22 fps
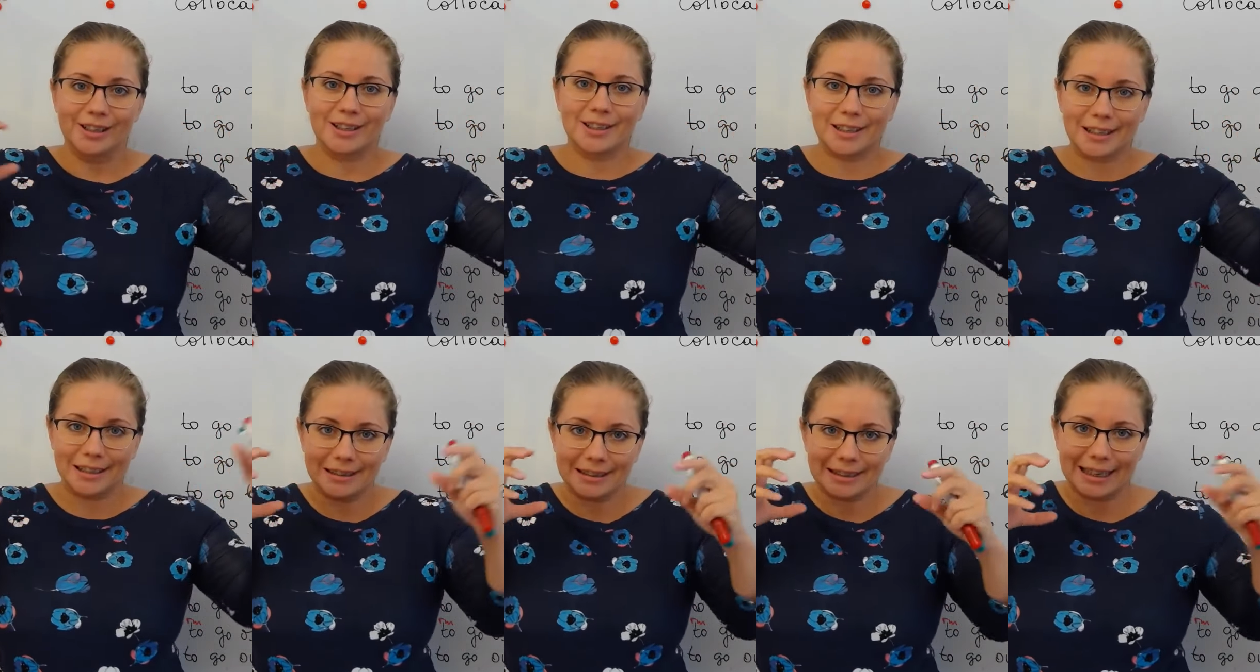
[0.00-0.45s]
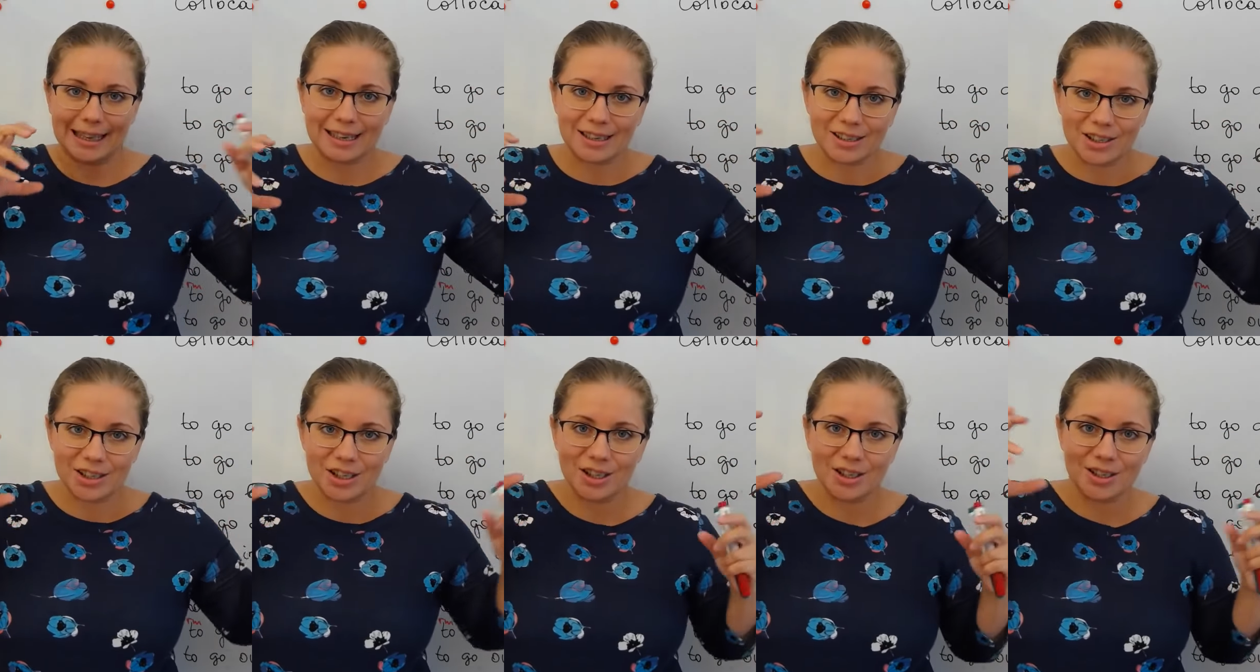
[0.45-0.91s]

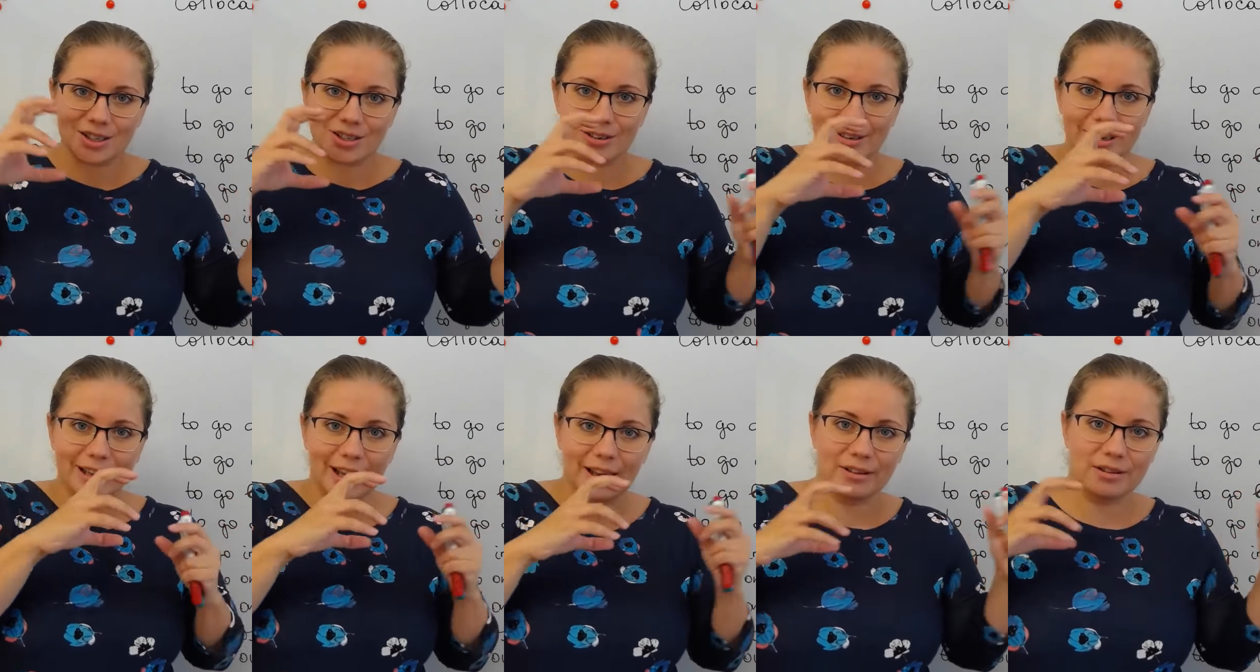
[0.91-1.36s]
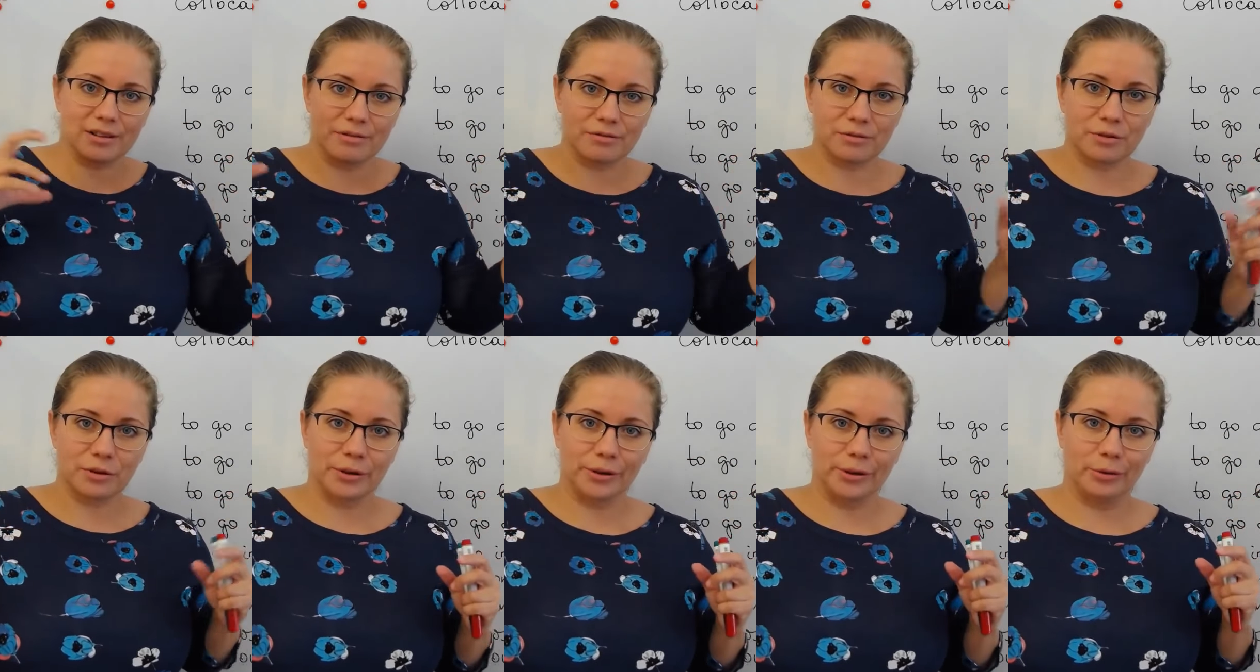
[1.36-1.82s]
connecting together
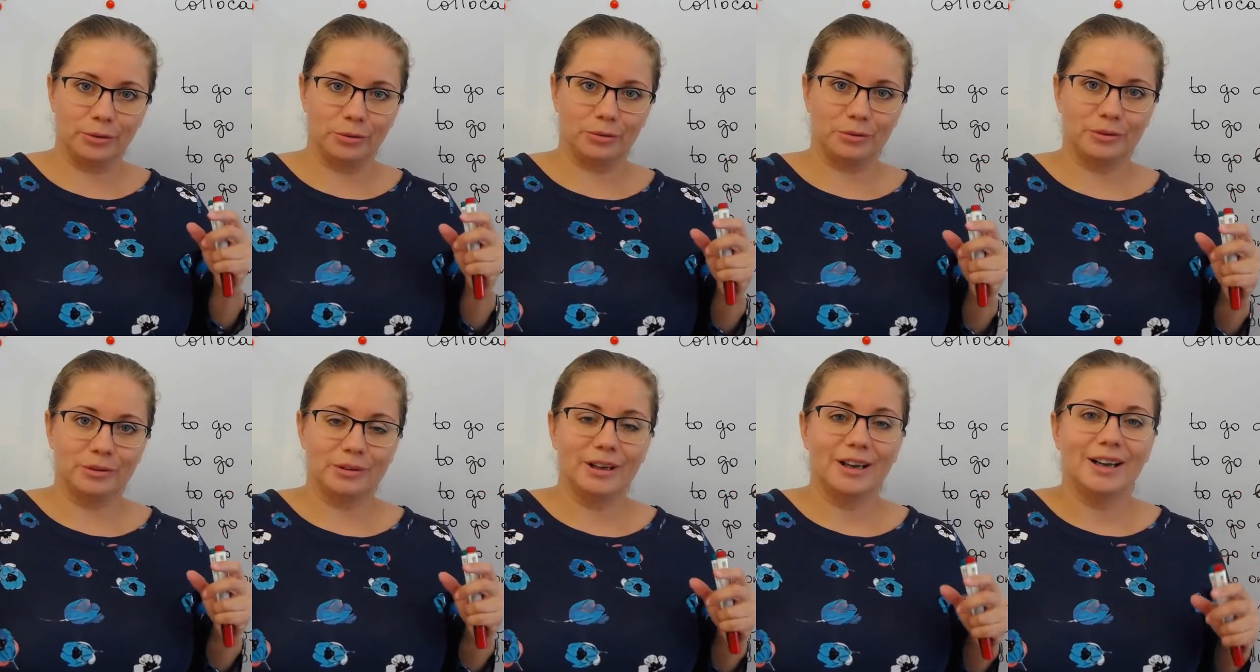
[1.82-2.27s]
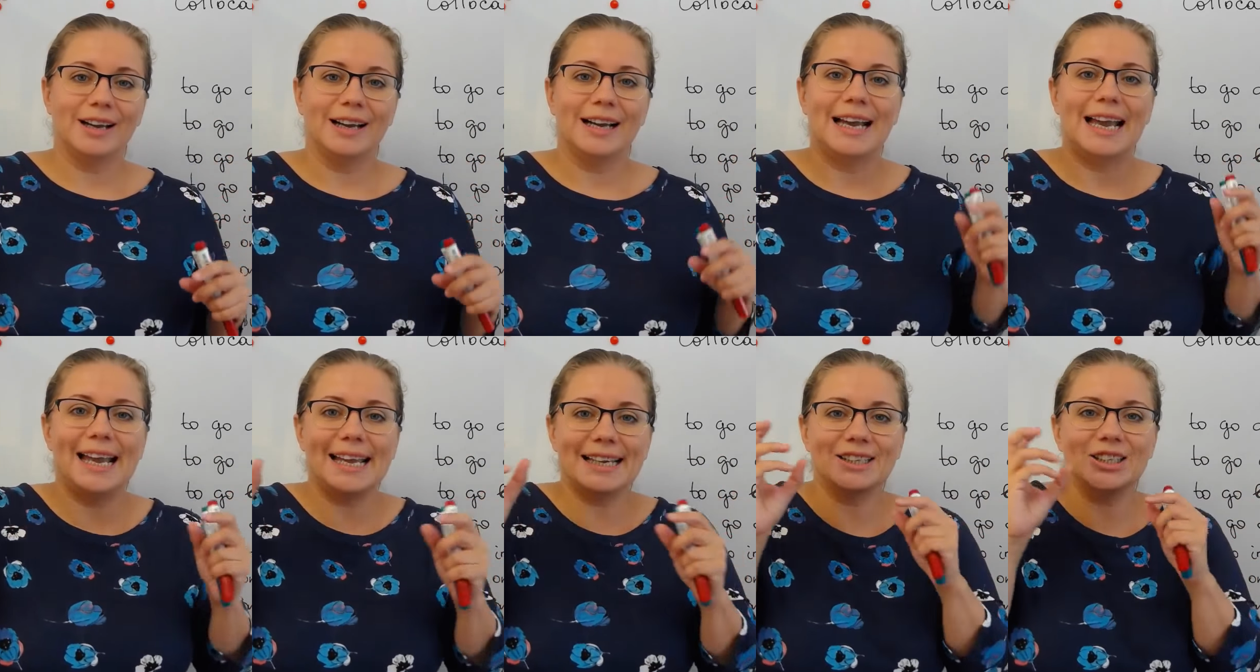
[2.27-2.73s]
for you,
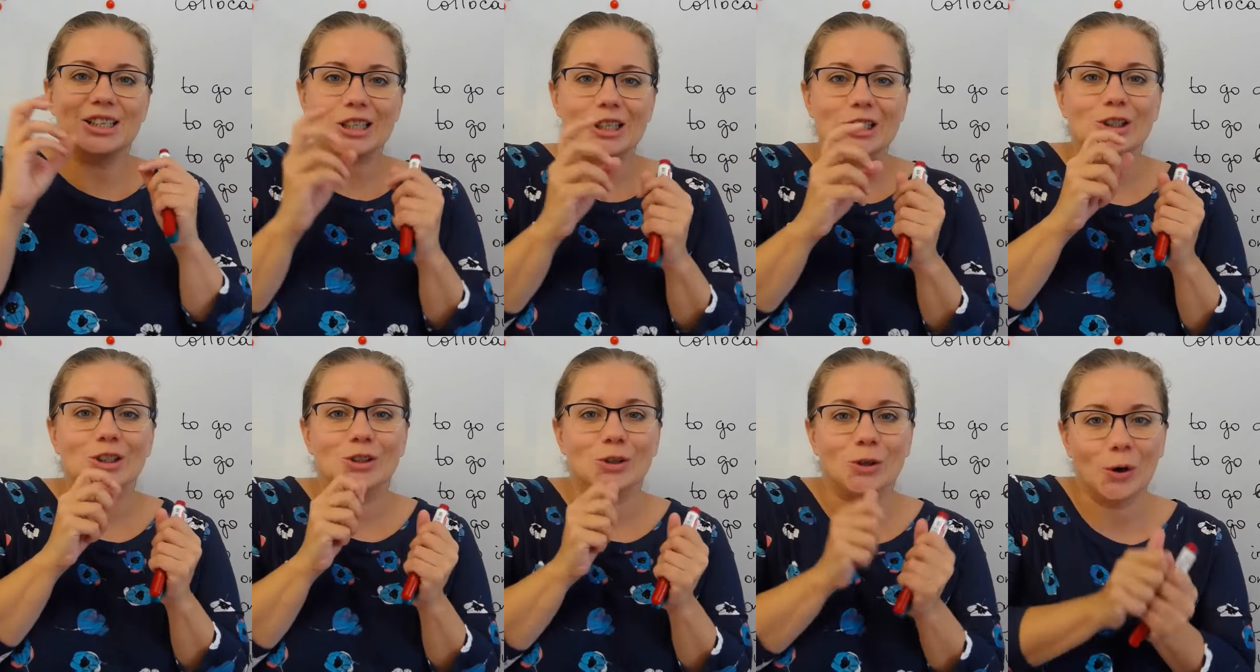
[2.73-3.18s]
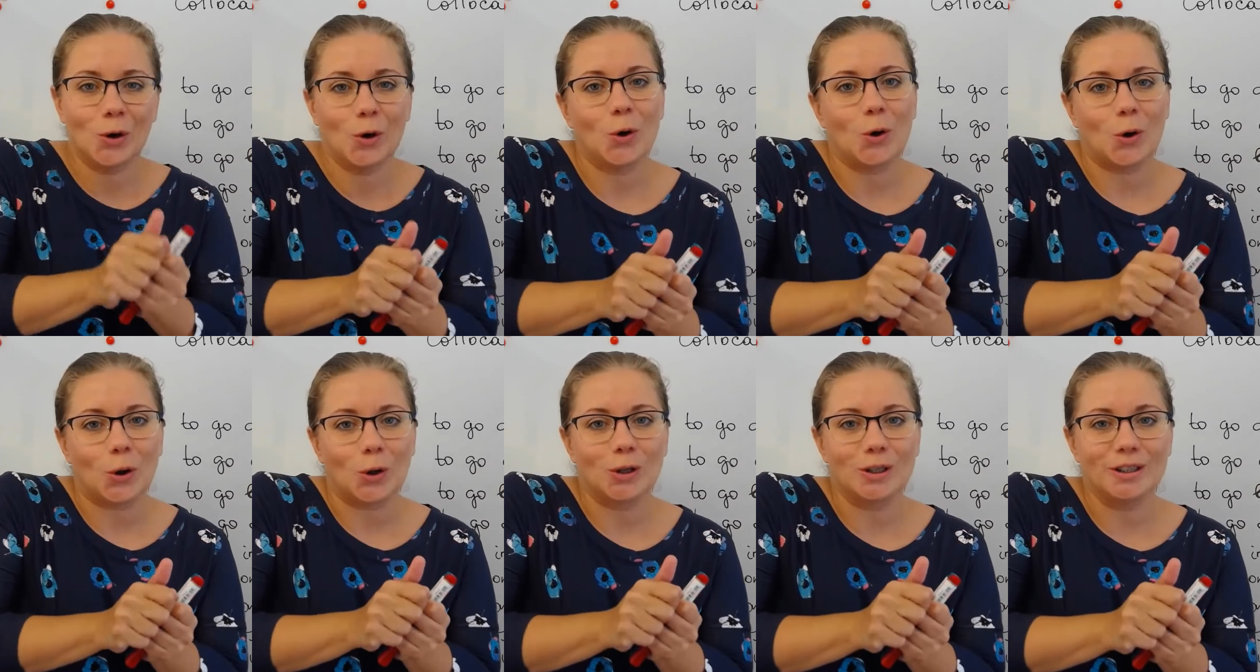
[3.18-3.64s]
and it
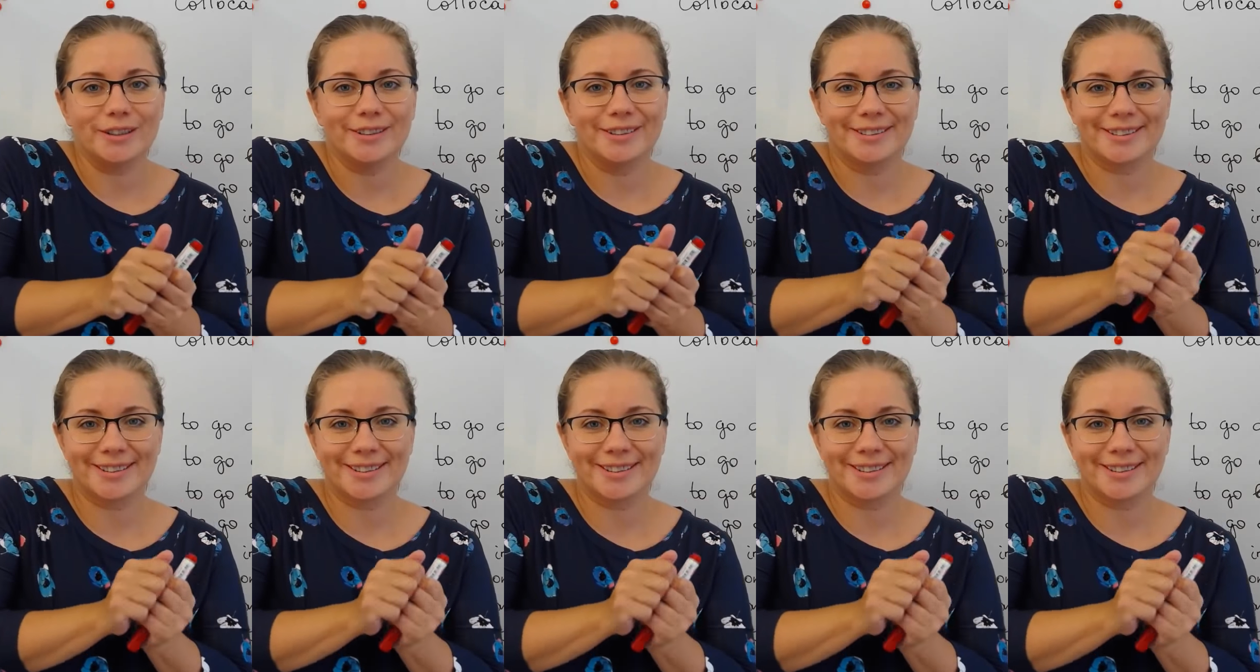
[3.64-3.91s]
all